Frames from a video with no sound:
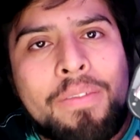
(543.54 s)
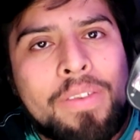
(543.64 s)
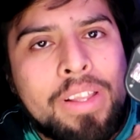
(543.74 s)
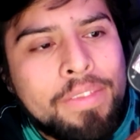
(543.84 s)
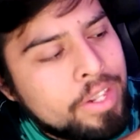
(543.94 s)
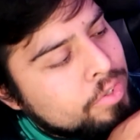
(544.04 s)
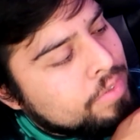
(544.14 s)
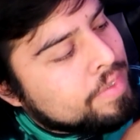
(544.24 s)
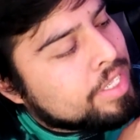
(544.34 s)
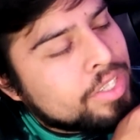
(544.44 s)
They have a little
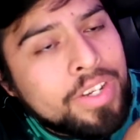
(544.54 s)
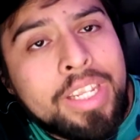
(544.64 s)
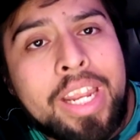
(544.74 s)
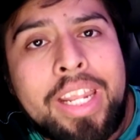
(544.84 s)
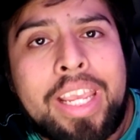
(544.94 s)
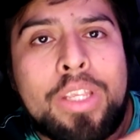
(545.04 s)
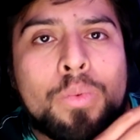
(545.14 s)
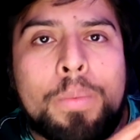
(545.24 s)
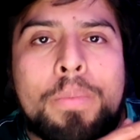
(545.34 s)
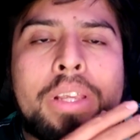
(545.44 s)
even screen that
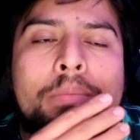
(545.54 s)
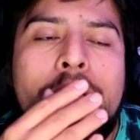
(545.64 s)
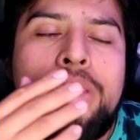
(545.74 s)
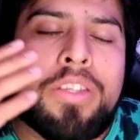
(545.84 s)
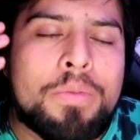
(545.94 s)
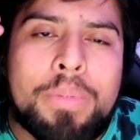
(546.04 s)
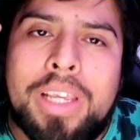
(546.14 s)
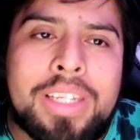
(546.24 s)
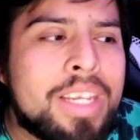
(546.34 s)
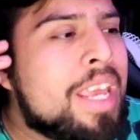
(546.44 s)
indicates what buttons you're
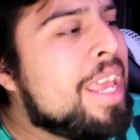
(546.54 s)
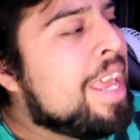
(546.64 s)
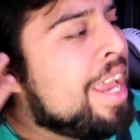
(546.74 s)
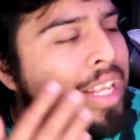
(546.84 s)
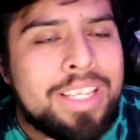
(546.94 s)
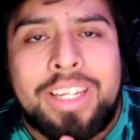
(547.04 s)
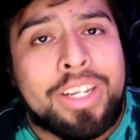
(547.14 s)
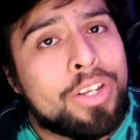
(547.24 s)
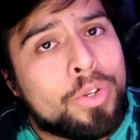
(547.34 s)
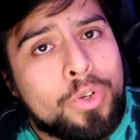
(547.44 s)
pressing. It's such
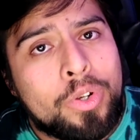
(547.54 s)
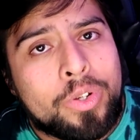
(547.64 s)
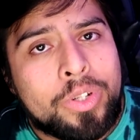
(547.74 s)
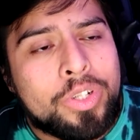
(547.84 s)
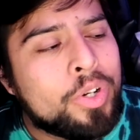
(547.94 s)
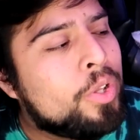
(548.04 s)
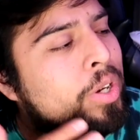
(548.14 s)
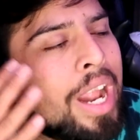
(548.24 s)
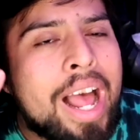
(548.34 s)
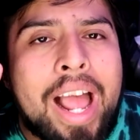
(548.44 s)
a good, cool
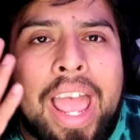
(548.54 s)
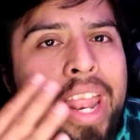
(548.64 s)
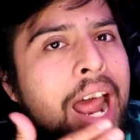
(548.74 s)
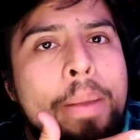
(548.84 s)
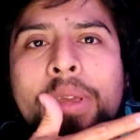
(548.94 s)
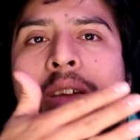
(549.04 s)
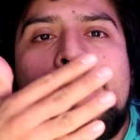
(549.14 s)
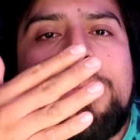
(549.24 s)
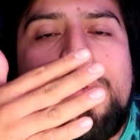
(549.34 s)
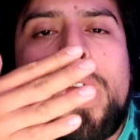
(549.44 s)
controller, and I'm
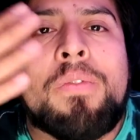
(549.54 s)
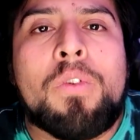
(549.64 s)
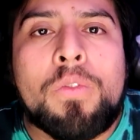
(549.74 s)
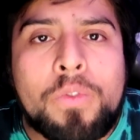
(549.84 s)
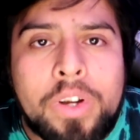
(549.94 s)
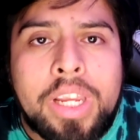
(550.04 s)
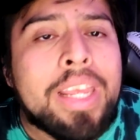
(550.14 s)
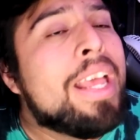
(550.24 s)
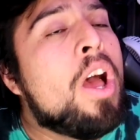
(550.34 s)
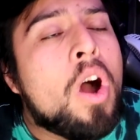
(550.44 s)
giving them away for free.
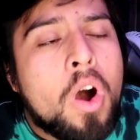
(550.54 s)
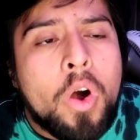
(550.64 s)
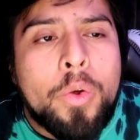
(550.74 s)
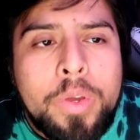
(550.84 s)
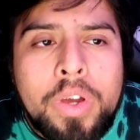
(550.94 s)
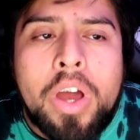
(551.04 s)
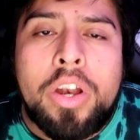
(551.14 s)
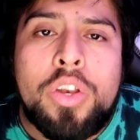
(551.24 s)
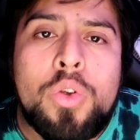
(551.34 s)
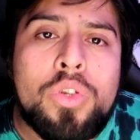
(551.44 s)
All you
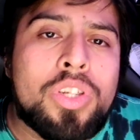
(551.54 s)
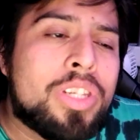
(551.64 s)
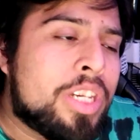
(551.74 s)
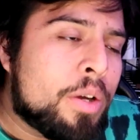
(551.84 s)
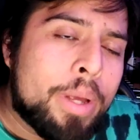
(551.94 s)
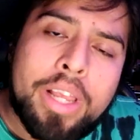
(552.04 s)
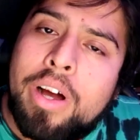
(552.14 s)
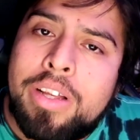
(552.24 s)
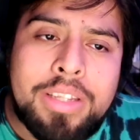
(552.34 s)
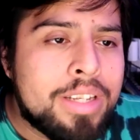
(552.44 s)
gotta do is just share my
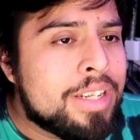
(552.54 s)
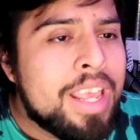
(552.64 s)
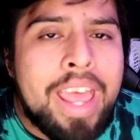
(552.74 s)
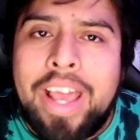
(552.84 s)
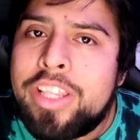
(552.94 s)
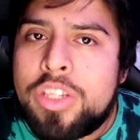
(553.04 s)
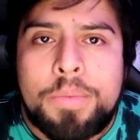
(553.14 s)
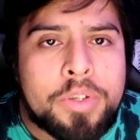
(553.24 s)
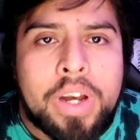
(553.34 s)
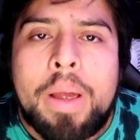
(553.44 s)
content and
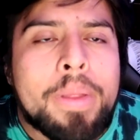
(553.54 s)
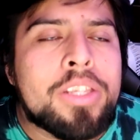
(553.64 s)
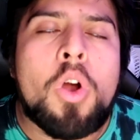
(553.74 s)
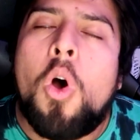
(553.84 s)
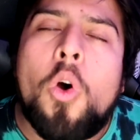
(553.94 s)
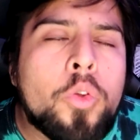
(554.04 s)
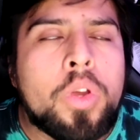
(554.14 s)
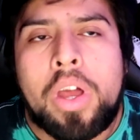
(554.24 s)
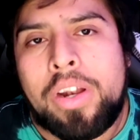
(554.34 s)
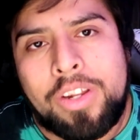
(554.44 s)
subscribe. That's all you
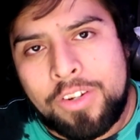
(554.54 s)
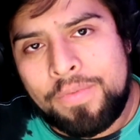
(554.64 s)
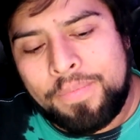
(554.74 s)
gotta do.